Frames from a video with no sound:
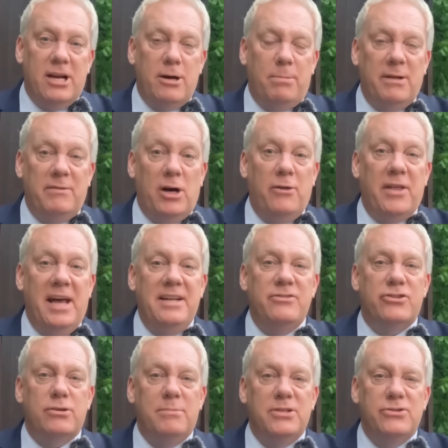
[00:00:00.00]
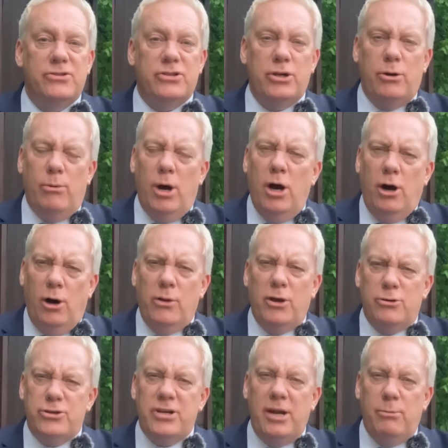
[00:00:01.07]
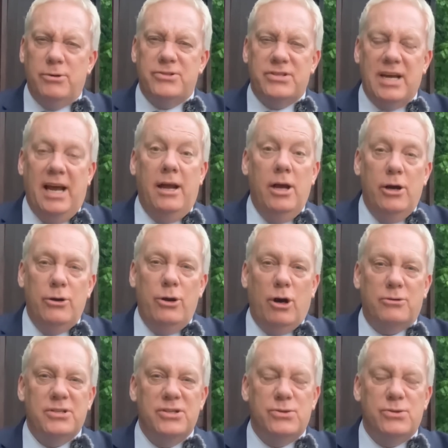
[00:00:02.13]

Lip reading: a couple of other instruments too, although she would say not